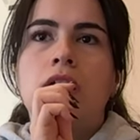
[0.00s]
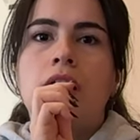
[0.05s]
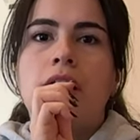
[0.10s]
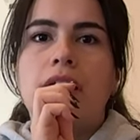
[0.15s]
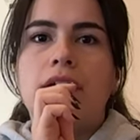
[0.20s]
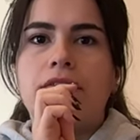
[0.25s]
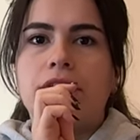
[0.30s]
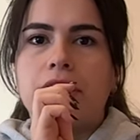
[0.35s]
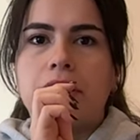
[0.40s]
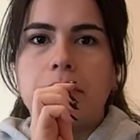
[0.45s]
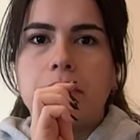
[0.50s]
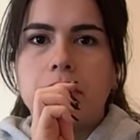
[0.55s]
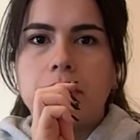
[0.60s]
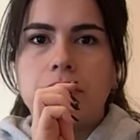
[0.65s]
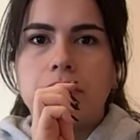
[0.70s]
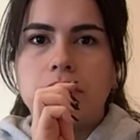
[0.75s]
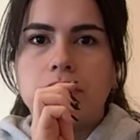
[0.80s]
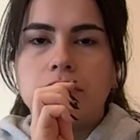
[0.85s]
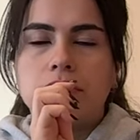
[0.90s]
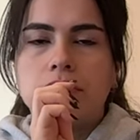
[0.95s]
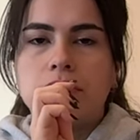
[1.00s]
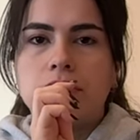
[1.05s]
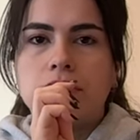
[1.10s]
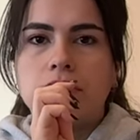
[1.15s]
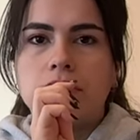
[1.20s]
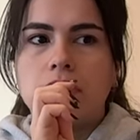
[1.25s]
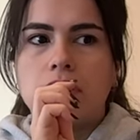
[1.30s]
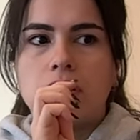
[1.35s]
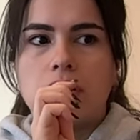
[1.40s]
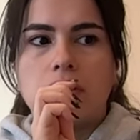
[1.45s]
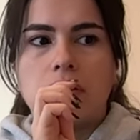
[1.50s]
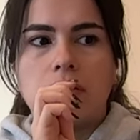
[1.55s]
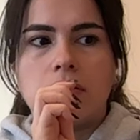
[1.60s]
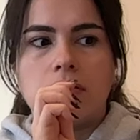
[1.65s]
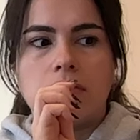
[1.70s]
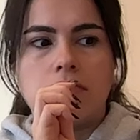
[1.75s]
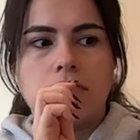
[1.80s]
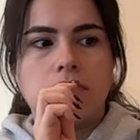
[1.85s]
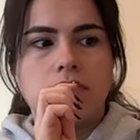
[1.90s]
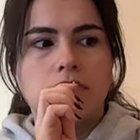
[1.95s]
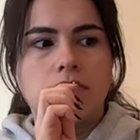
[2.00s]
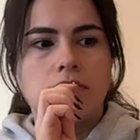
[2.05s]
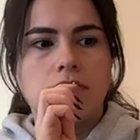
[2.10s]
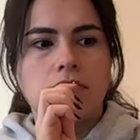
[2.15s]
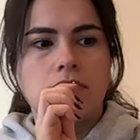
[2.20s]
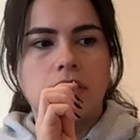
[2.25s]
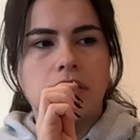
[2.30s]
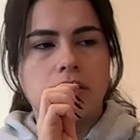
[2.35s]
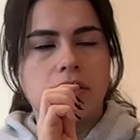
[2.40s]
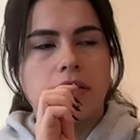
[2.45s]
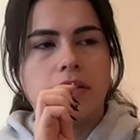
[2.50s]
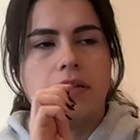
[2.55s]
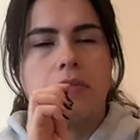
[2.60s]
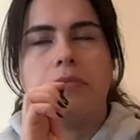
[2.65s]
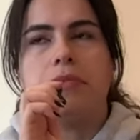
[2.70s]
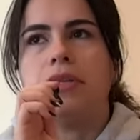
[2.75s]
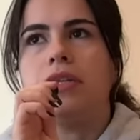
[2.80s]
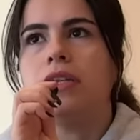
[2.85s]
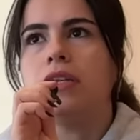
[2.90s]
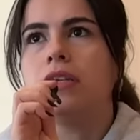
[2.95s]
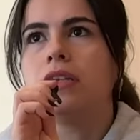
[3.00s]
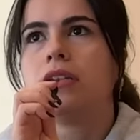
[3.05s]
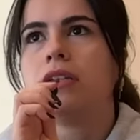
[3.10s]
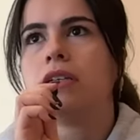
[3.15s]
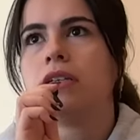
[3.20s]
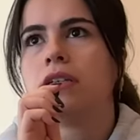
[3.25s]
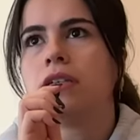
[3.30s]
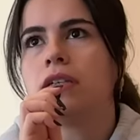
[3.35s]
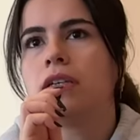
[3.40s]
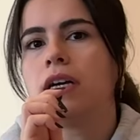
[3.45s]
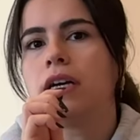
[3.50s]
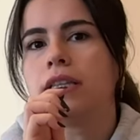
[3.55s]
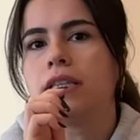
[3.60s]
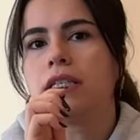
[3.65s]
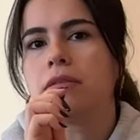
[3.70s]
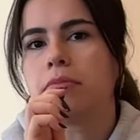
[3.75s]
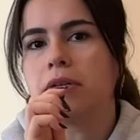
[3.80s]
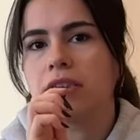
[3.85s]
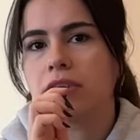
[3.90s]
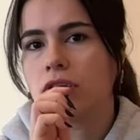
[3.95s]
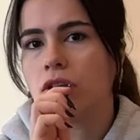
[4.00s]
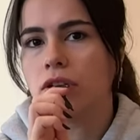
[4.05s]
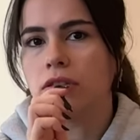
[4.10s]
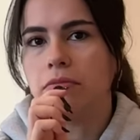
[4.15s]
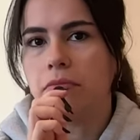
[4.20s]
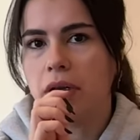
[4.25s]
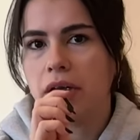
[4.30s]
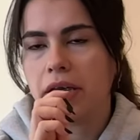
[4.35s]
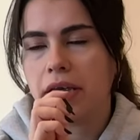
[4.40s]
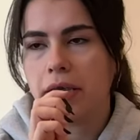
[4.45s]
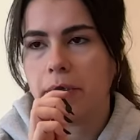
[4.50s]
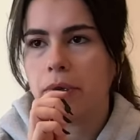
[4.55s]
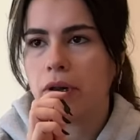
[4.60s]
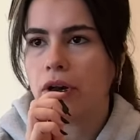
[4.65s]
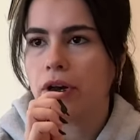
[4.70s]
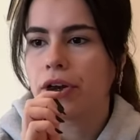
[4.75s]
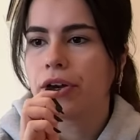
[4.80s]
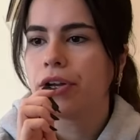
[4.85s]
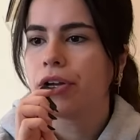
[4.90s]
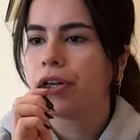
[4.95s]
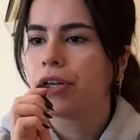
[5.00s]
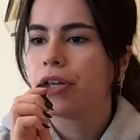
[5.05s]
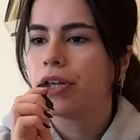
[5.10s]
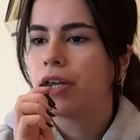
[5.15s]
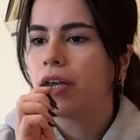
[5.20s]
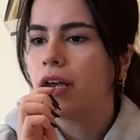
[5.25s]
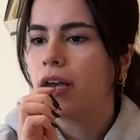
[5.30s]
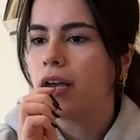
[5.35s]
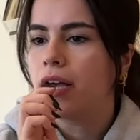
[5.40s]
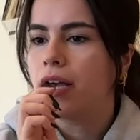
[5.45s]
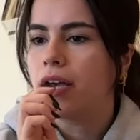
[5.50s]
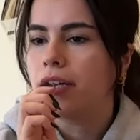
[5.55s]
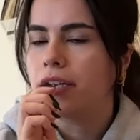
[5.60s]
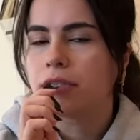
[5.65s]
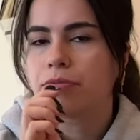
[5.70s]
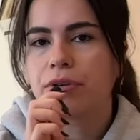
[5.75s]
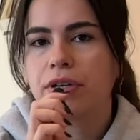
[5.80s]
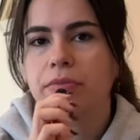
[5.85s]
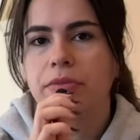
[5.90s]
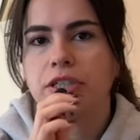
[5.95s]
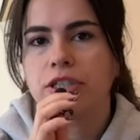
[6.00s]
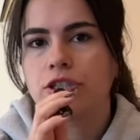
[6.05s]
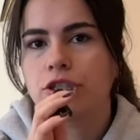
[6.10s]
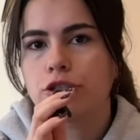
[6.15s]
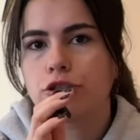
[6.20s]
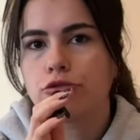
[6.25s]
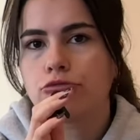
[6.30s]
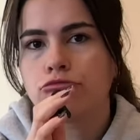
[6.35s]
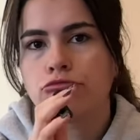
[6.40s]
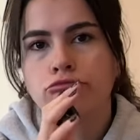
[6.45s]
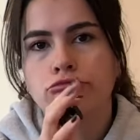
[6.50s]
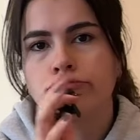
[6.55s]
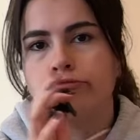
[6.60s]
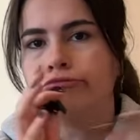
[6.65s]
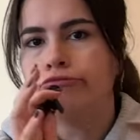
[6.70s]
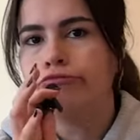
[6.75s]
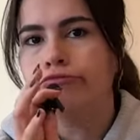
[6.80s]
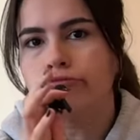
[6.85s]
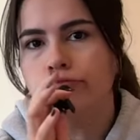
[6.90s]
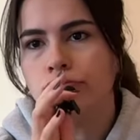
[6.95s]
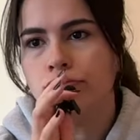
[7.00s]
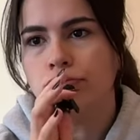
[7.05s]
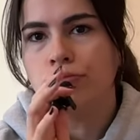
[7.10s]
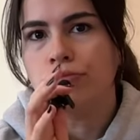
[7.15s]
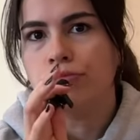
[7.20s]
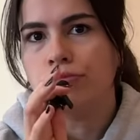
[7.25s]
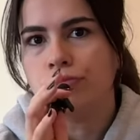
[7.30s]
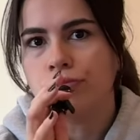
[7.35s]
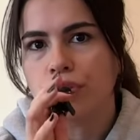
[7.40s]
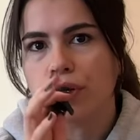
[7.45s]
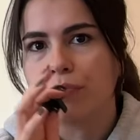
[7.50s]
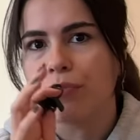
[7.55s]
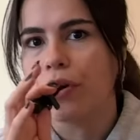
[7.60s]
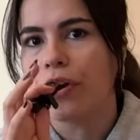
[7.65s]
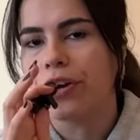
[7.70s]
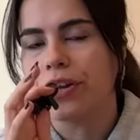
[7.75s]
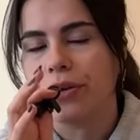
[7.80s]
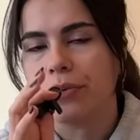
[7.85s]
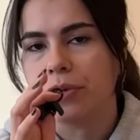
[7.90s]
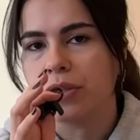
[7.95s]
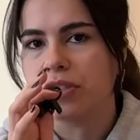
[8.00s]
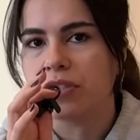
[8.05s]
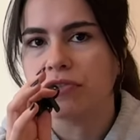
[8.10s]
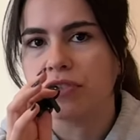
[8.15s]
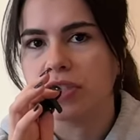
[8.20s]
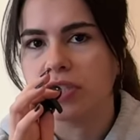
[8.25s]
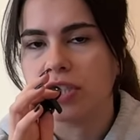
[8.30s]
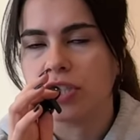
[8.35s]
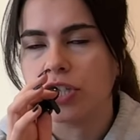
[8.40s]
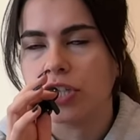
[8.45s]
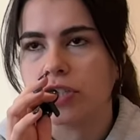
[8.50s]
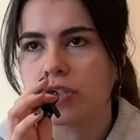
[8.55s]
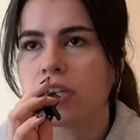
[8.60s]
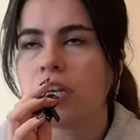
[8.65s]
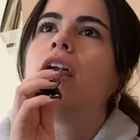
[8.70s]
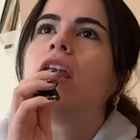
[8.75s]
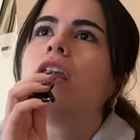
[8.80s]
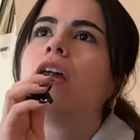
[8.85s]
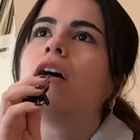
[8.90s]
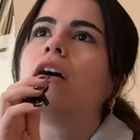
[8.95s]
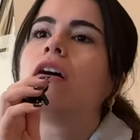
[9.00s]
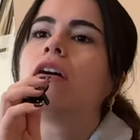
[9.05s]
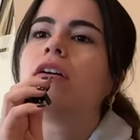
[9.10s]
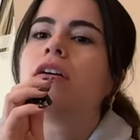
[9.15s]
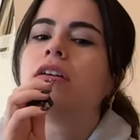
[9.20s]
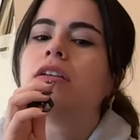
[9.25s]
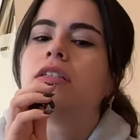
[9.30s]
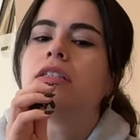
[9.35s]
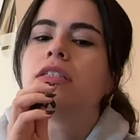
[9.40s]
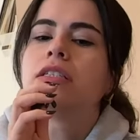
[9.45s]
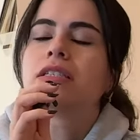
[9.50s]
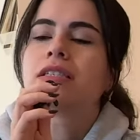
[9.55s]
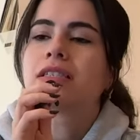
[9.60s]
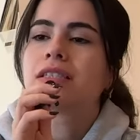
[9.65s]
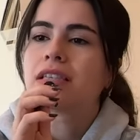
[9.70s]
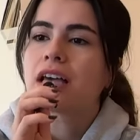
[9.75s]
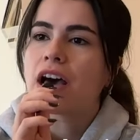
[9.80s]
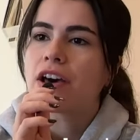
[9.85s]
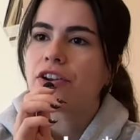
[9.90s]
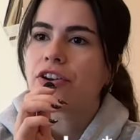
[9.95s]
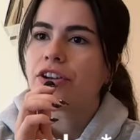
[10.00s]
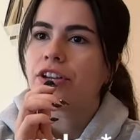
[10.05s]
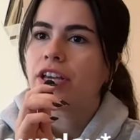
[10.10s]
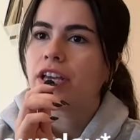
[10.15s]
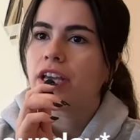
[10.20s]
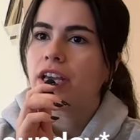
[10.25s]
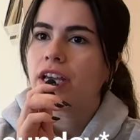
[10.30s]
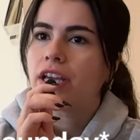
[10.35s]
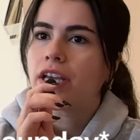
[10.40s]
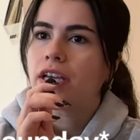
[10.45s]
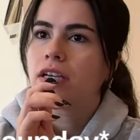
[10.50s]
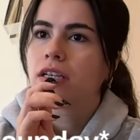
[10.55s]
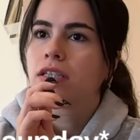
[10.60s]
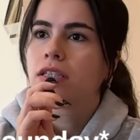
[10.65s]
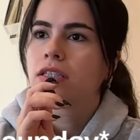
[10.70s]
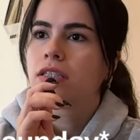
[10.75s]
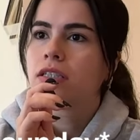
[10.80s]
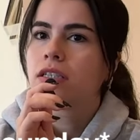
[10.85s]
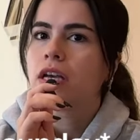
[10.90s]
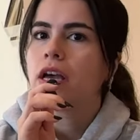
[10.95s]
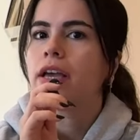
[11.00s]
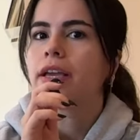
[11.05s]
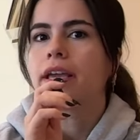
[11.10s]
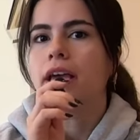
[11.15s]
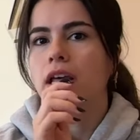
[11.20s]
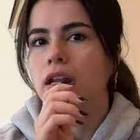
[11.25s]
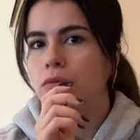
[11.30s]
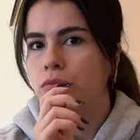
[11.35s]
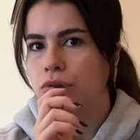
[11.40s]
Everyday People. Um, it's gonna be at this place called Monkey Bar, and it's pretty much a party with different DJs. And on Saturday, again, a